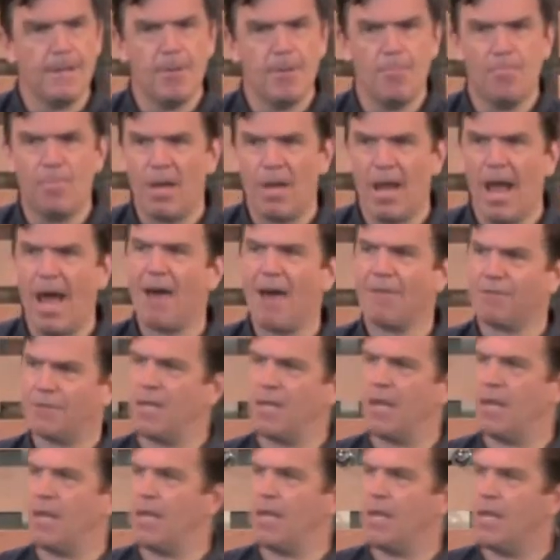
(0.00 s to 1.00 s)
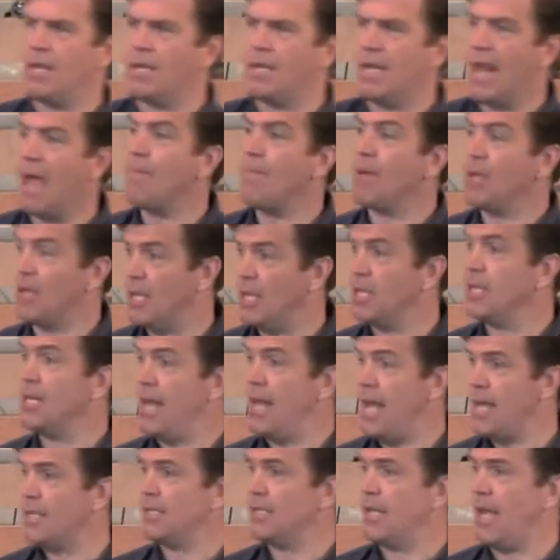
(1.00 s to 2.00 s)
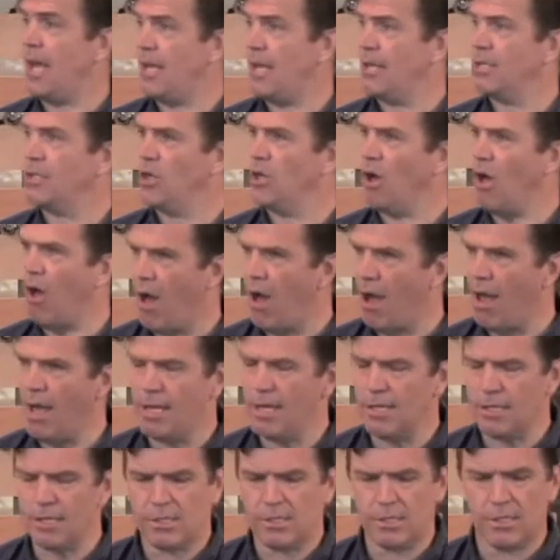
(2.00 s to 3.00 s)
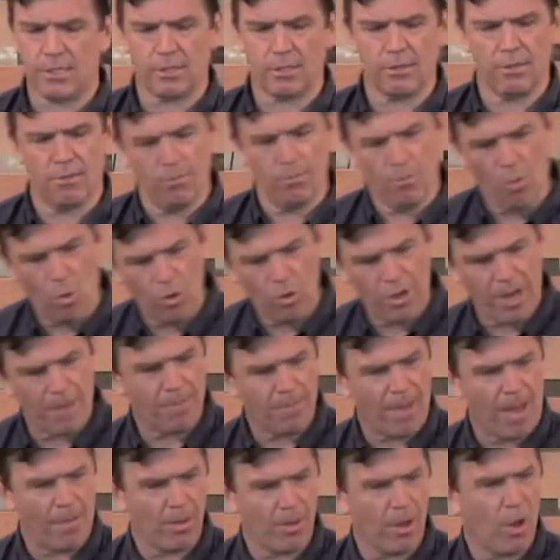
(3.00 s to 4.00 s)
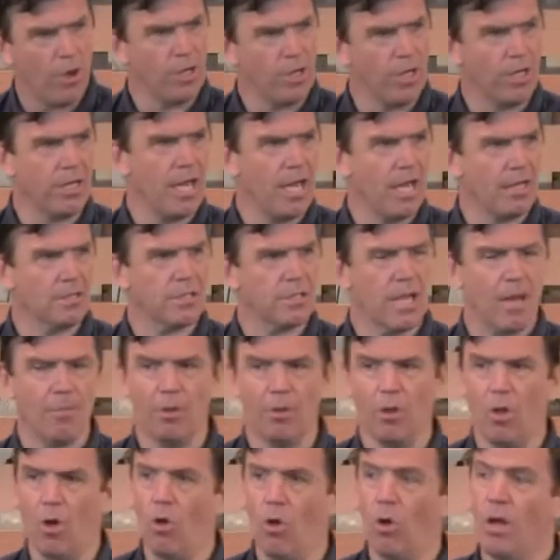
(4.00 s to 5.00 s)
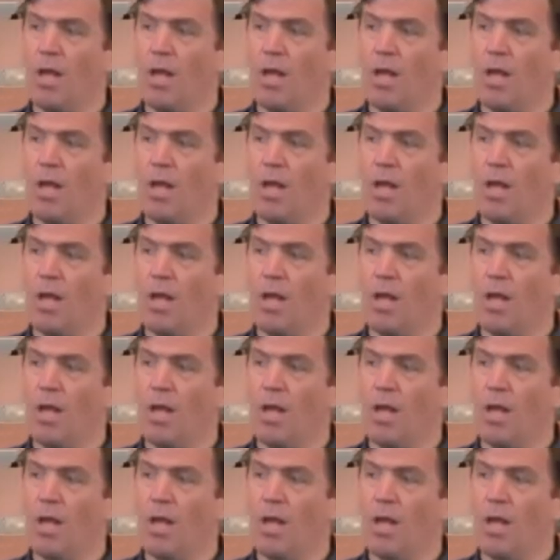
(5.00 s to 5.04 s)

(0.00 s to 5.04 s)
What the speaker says: But after Nebuchadnezzar dies, and more Babylonian kings come along,